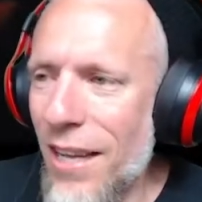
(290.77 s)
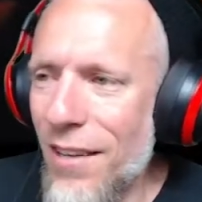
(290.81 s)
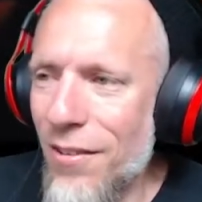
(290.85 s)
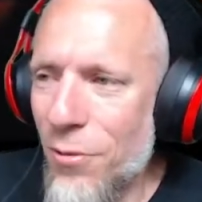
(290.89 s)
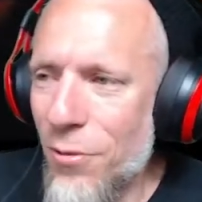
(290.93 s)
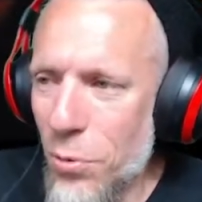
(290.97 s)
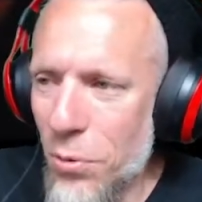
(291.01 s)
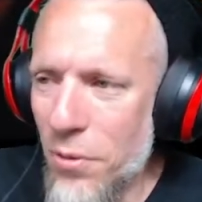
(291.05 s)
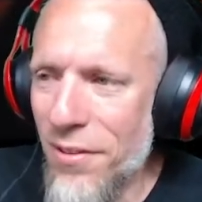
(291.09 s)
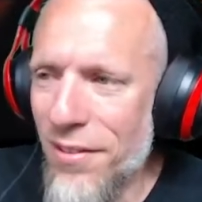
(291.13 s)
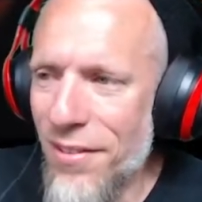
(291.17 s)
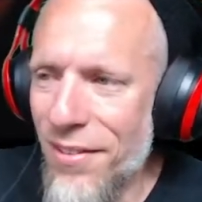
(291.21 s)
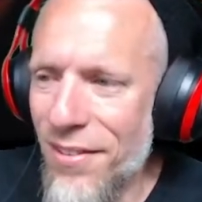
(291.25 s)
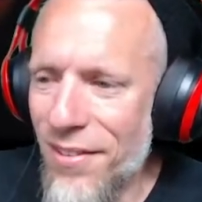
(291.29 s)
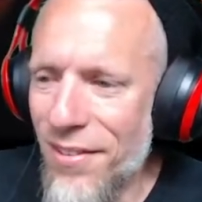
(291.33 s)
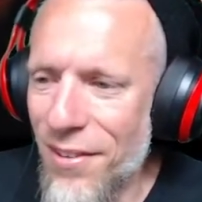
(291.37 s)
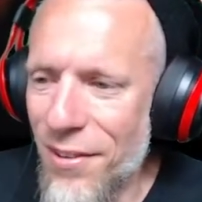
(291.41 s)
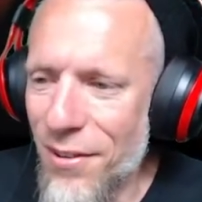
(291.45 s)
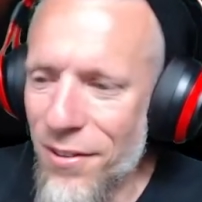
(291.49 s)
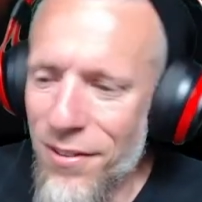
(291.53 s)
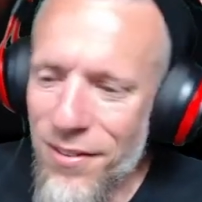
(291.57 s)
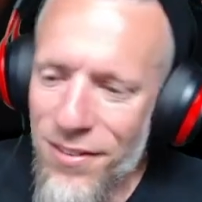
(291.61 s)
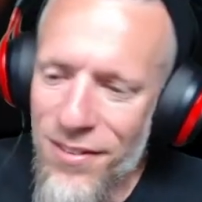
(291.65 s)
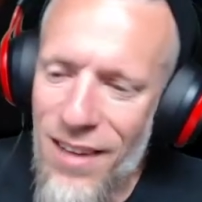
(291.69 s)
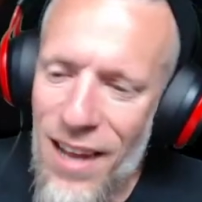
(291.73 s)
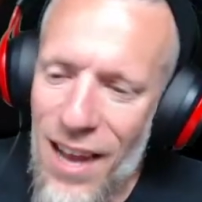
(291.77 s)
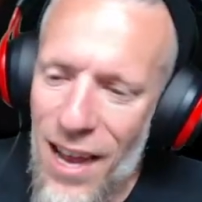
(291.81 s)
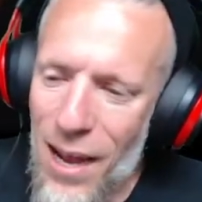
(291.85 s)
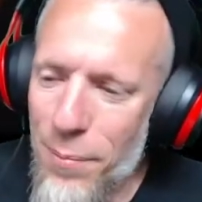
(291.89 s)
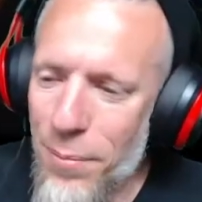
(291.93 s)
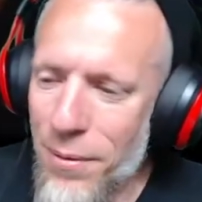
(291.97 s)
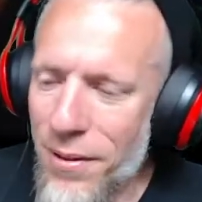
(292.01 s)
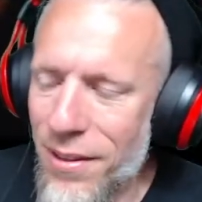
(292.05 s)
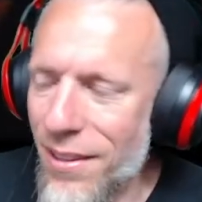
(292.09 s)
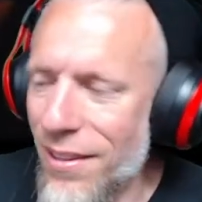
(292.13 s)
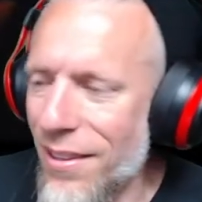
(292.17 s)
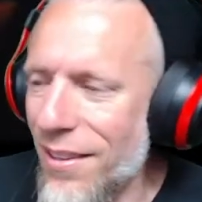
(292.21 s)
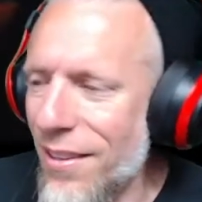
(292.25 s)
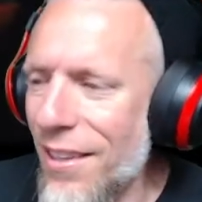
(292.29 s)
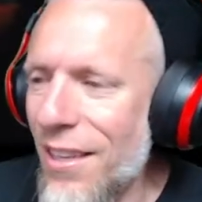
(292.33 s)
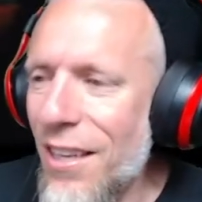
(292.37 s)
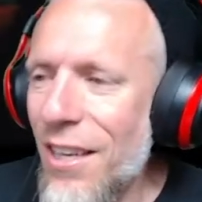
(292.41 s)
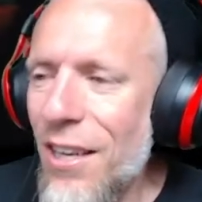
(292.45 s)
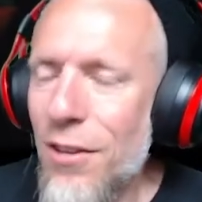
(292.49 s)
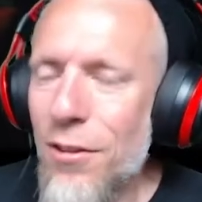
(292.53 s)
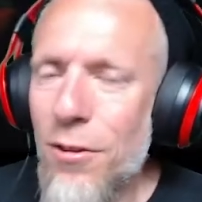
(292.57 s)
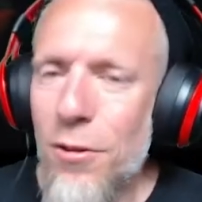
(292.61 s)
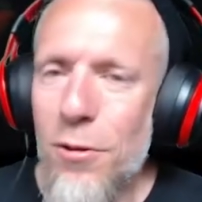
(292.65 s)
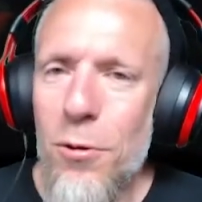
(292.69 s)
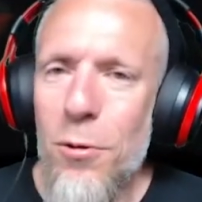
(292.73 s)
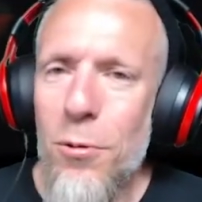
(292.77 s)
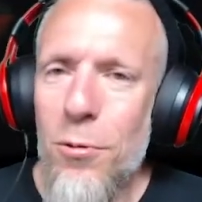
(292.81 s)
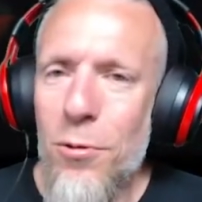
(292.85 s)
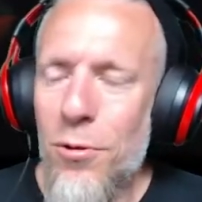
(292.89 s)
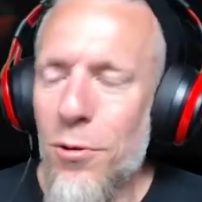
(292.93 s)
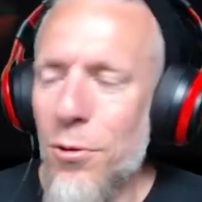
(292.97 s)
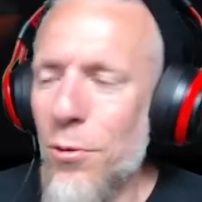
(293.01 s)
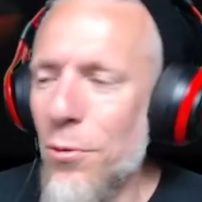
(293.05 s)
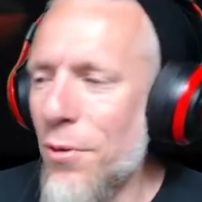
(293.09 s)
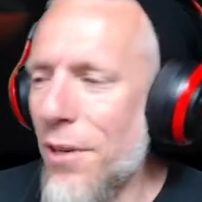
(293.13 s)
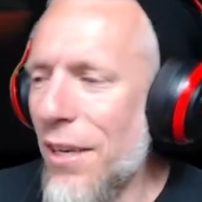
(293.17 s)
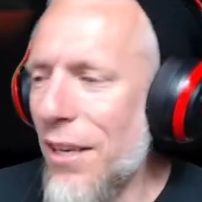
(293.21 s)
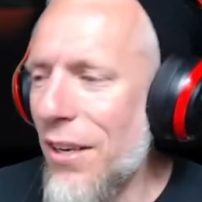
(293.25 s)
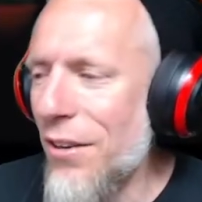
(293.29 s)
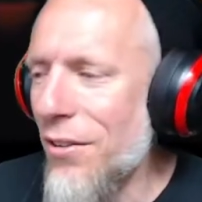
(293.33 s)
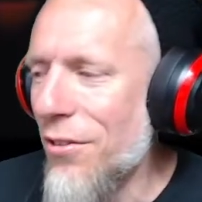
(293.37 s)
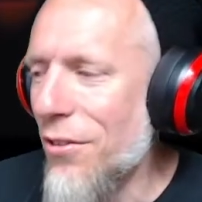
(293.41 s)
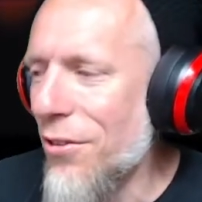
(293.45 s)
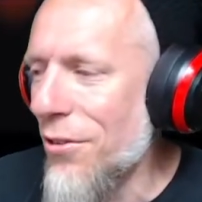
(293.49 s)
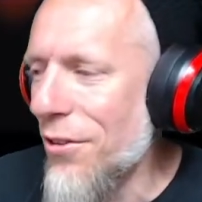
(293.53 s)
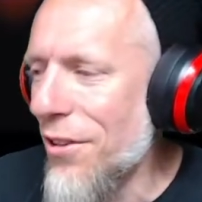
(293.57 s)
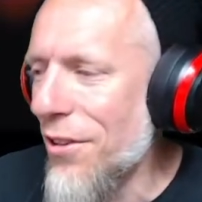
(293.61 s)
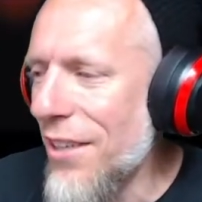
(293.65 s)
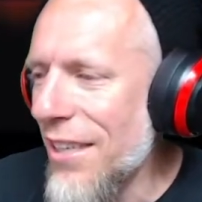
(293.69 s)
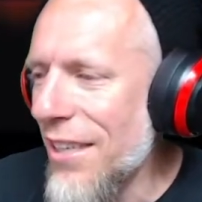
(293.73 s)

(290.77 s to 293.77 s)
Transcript: Twist's little stab at the the new school industry.